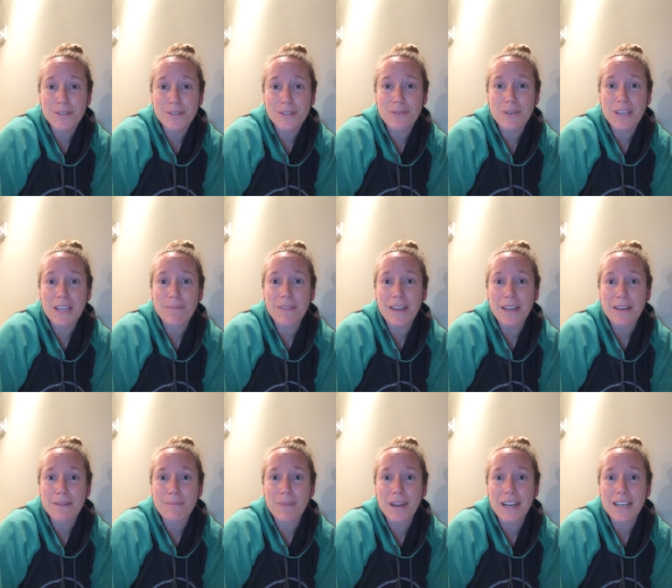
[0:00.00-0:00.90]
so keep
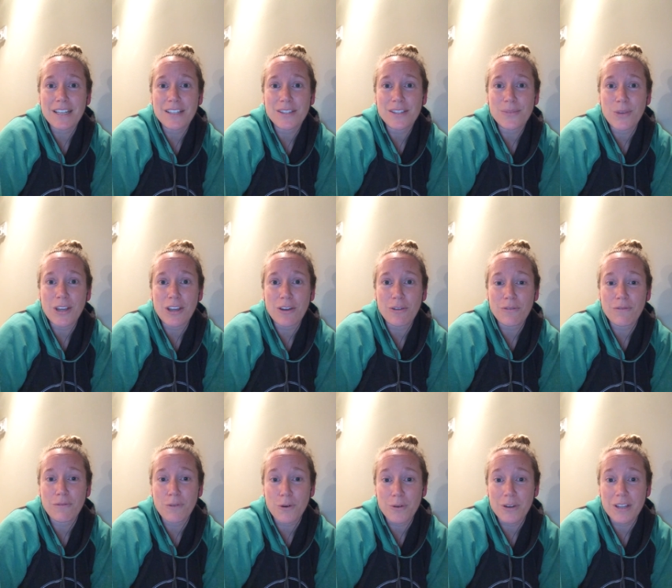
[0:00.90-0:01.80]
that in mind as we go
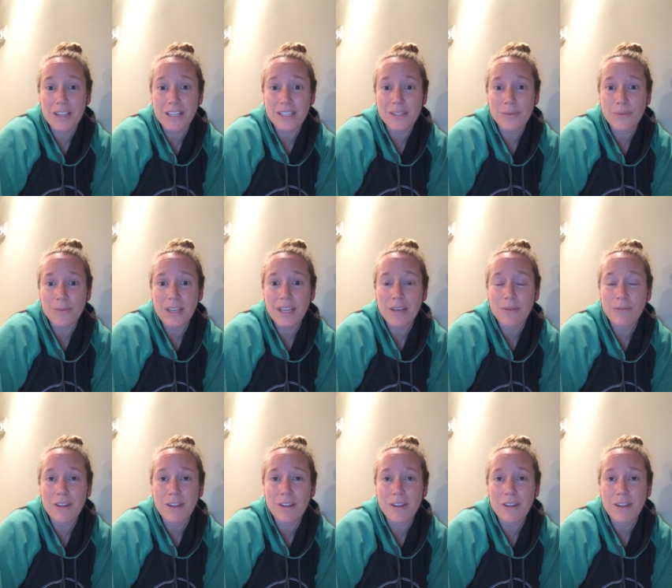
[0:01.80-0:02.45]
forward this week